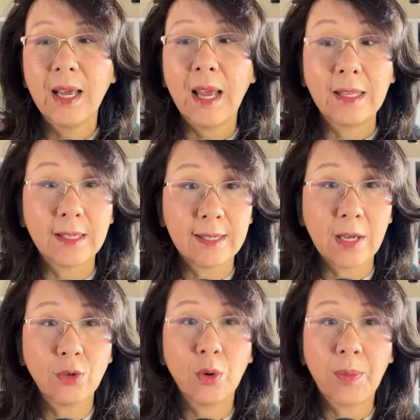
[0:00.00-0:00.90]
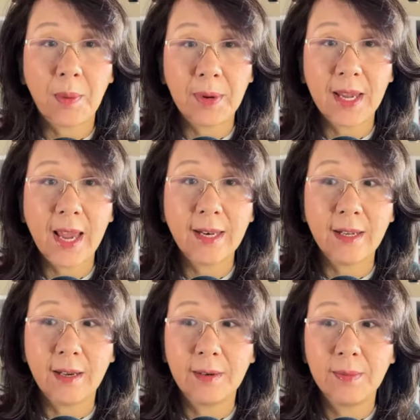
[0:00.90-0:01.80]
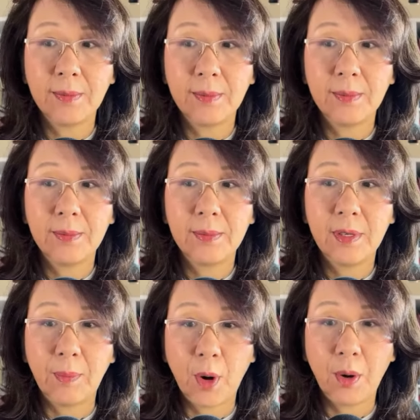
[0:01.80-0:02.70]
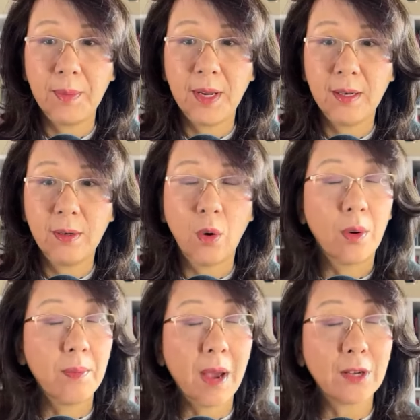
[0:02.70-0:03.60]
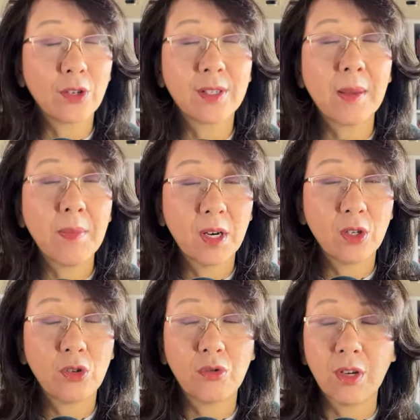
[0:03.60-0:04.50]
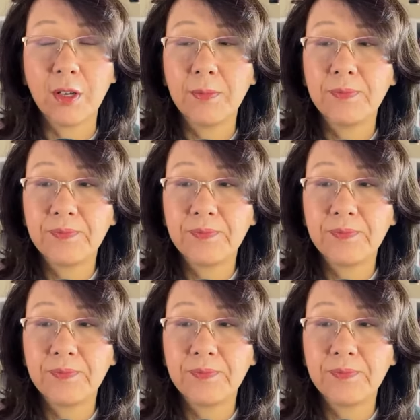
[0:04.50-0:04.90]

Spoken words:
in the Central Propaganda Department, or I should say ministry,